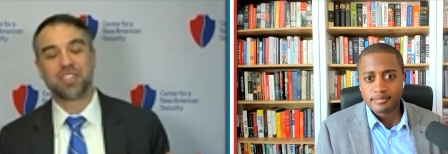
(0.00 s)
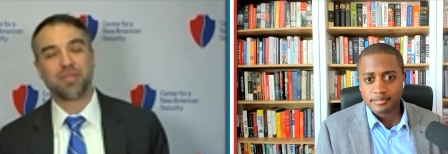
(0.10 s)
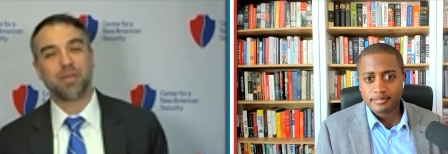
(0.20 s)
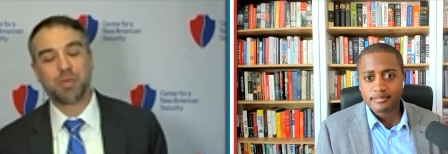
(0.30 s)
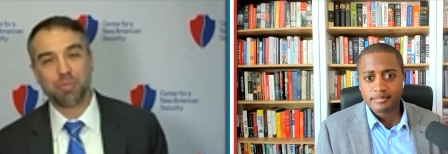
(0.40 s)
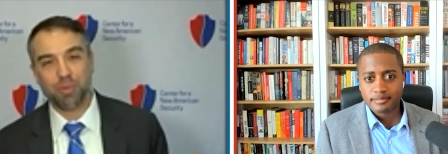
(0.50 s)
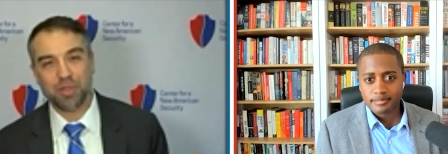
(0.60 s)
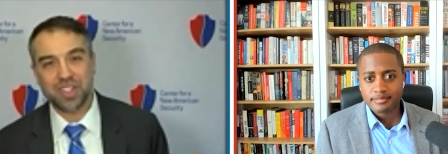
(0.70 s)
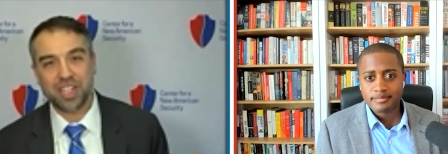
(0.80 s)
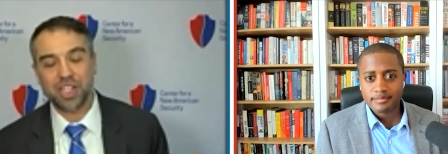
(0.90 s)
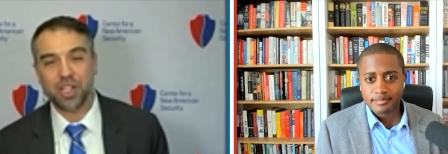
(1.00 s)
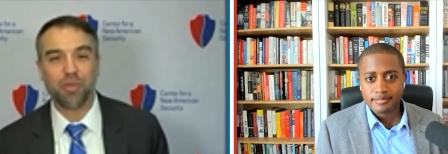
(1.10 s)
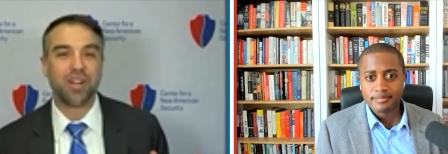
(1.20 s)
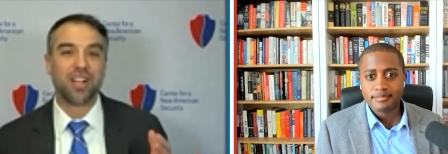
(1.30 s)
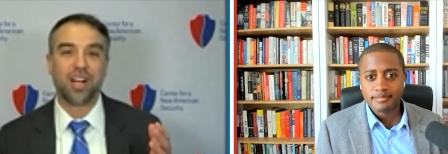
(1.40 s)
Speaker 1: sometimes people will say, you know,
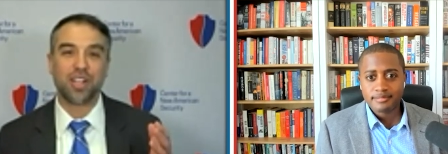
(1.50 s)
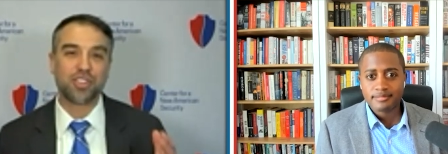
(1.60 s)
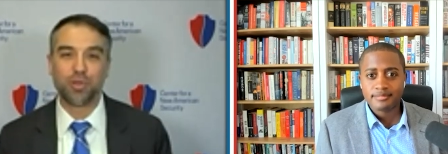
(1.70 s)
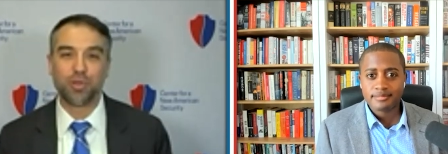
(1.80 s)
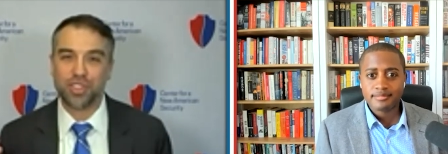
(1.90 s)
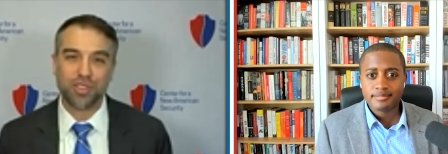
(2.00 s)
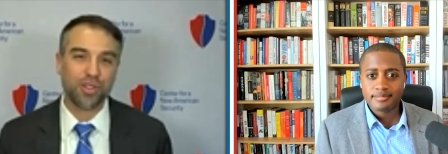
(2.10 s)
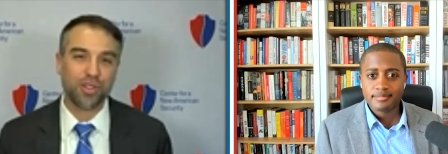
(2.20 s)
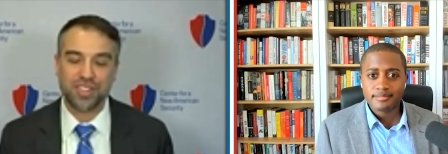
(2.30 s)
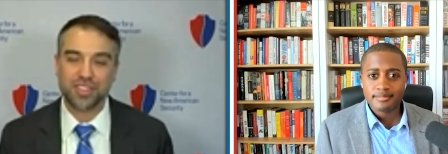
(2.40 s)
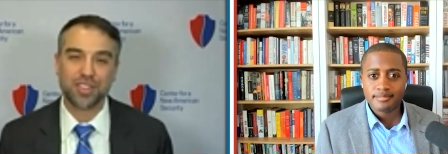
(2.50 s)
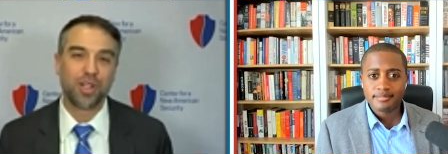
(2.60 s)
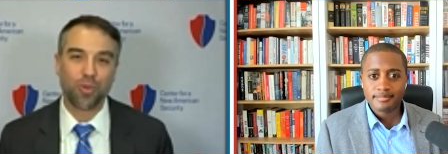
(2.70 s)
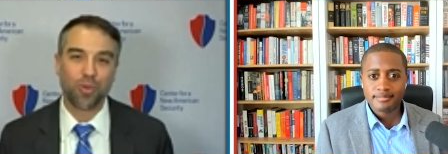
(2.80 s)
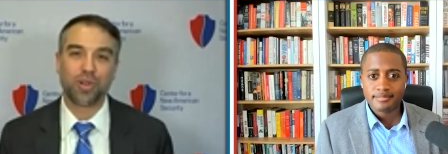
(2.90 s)
uh, suits and hoodies
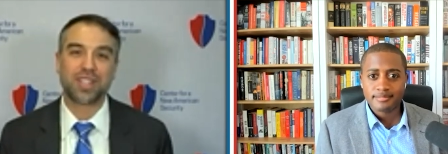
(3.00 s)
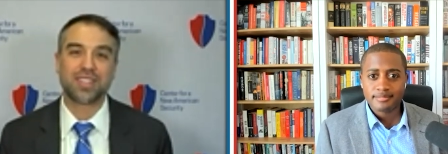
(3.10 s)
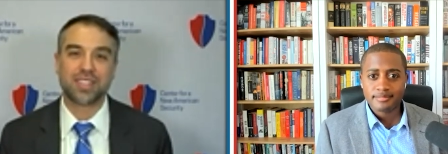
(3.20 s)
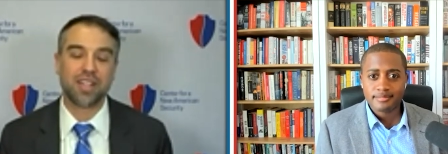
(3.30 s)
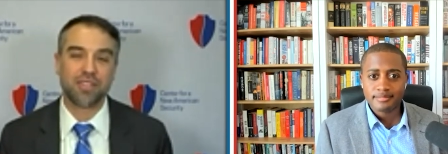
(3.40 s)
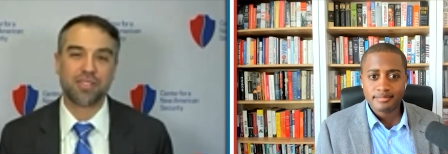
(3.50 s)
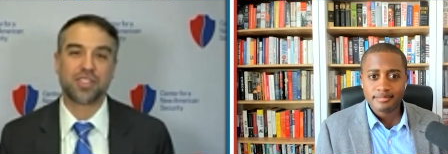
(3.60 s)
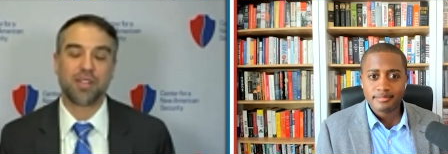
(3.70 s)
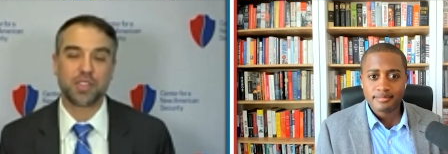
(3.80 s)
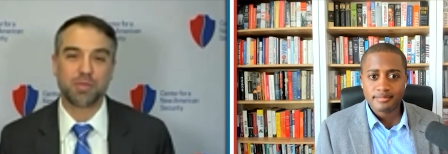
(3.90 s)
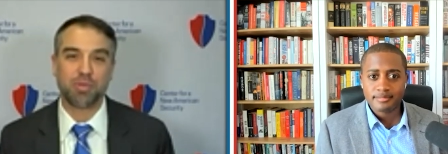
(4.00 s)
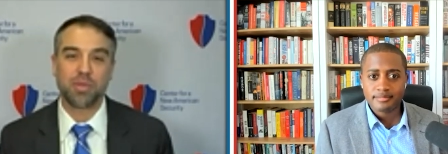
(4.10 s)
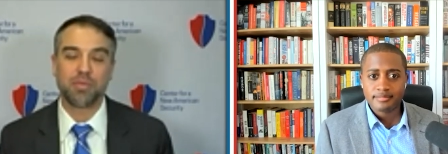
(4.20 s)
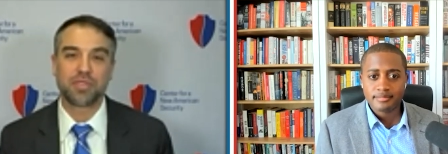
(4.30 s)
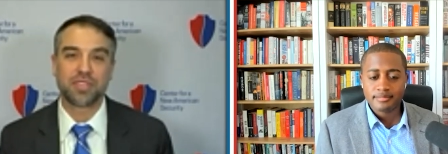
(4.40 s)
working together to solve these
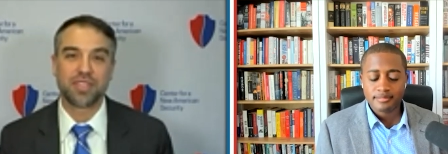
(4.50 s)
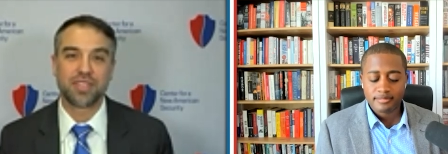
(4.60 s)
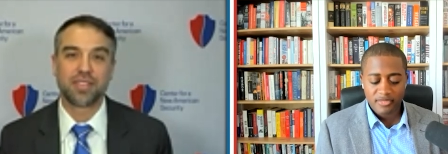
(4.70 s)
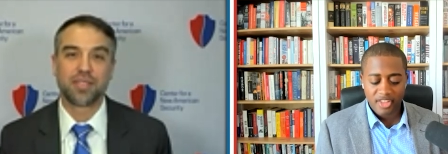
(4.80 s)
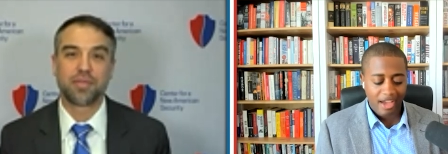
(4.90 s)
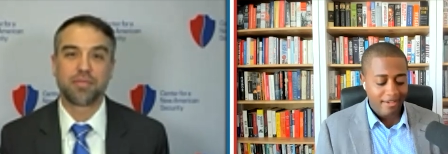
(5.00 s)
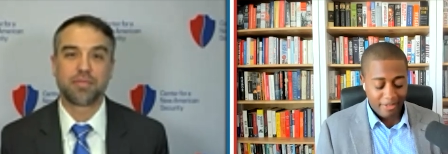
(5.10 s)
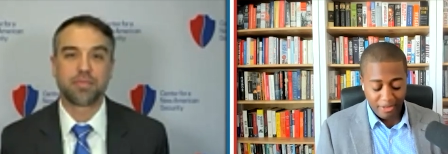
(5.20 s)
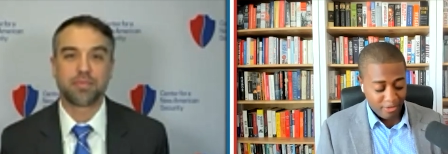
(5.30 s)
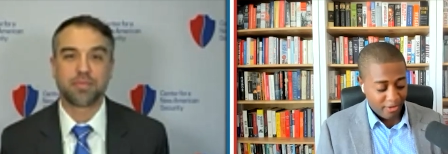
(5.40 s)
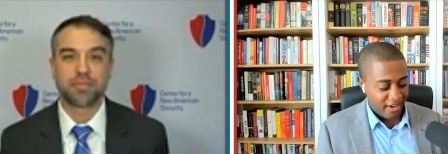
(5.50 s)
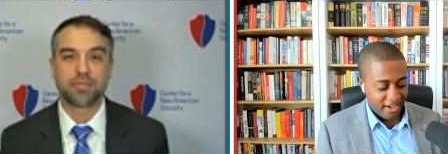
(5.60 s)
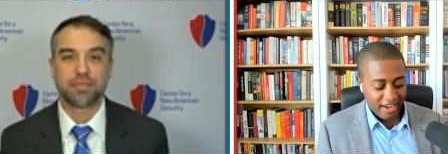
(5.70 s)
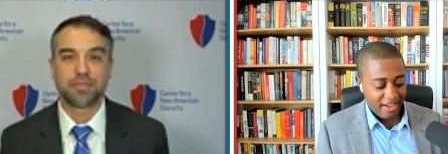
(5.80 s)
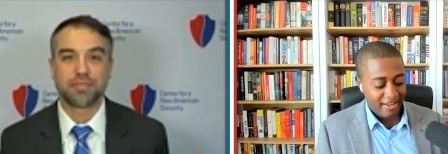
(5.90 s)
problems.
Speaker 2: Yeah, that's a very.
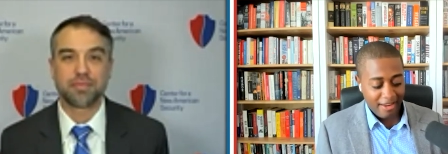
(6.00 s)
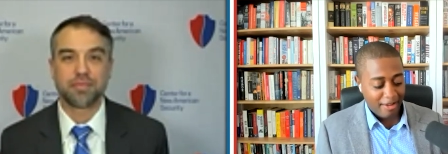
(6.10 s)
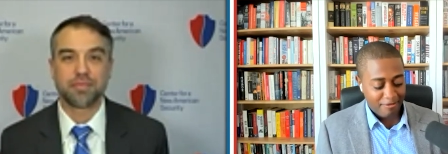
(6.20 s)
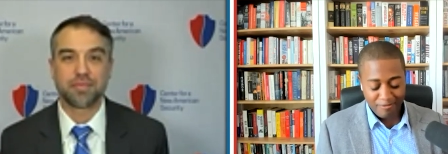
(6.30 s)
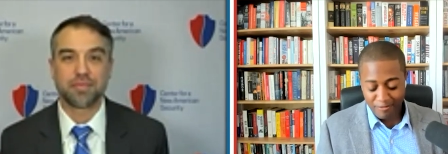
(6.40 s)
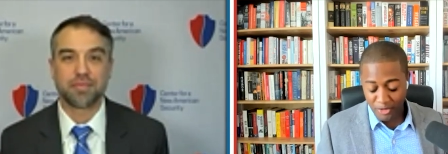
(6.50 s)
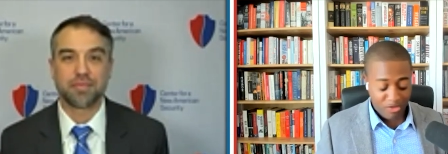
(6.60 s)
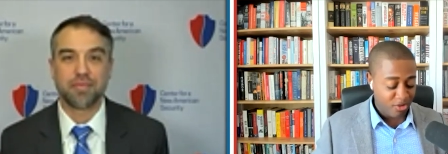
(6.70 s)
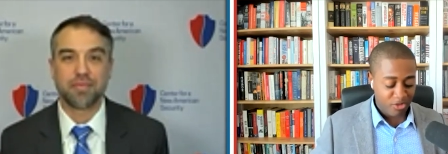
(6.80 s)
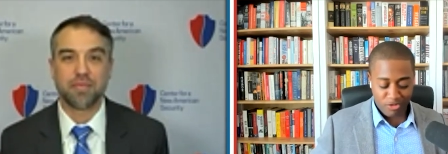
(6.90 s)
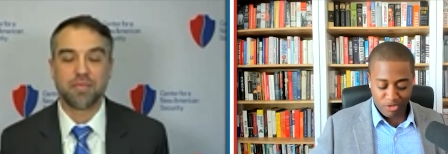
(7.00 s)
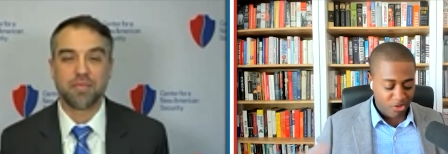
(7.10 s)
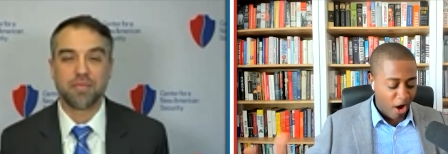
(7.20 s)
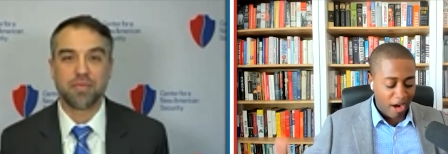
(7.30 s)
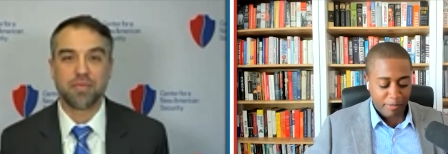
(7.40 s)
Uh, I was just
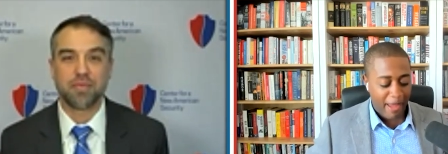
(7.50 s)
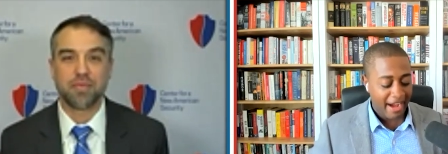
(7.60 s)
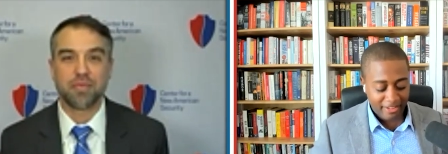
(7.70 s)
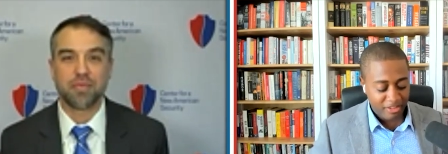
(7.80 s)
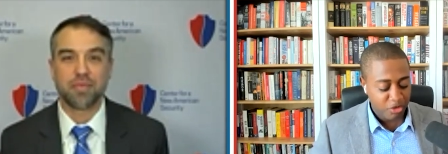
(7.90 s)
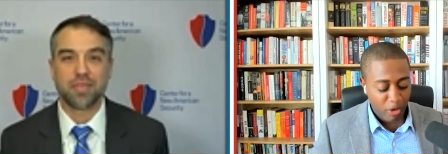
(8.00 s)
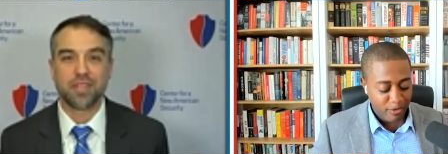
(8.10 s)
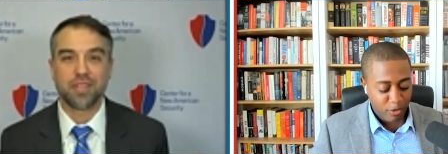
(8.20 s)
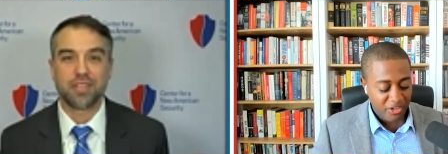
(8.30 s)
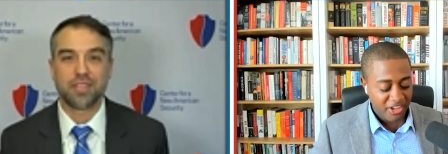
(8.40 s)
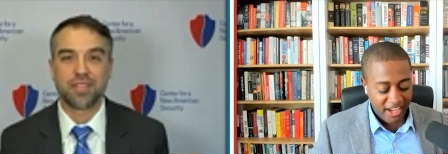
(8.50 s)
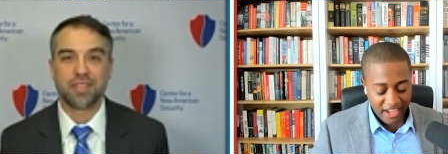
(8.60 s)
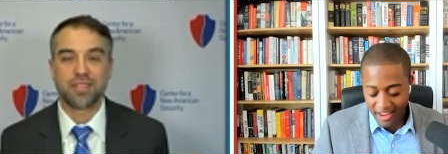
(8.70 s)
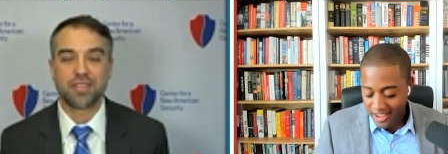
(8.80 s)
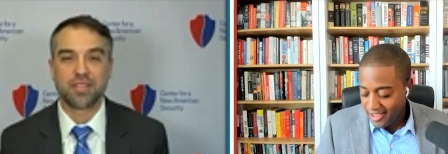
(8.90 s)
shocked back into 2014,
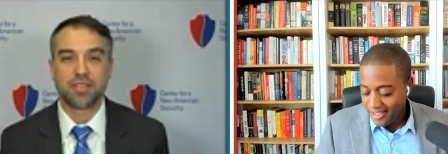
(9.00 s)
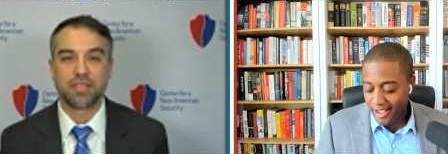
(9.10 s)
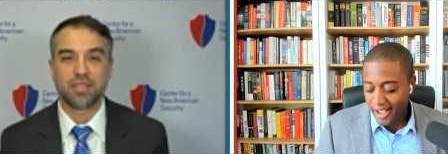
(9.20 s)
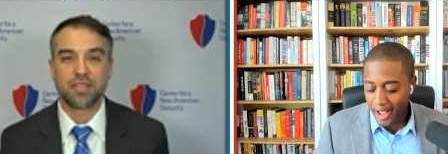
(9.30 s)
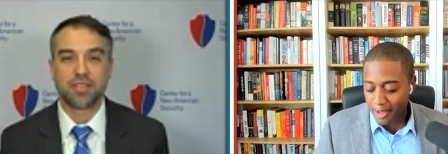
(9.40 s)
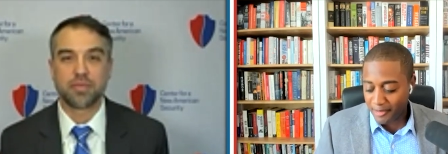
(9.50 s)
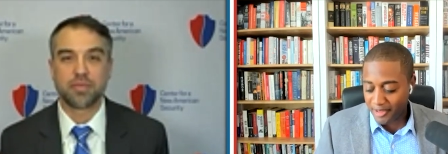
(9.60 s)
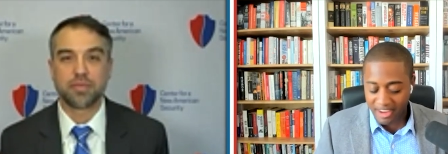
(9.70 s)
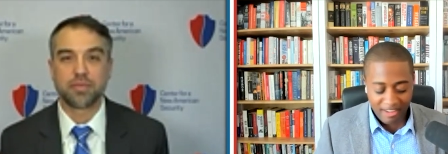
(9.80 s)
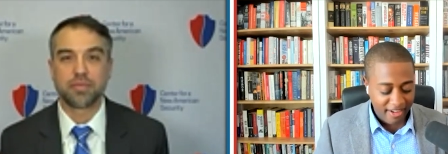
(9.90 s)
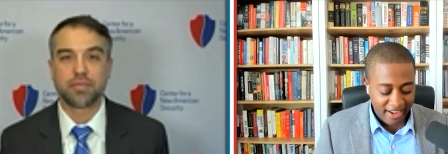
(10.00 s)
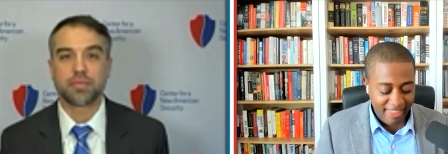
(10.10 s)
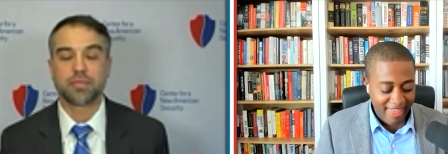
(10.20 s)
um, hearing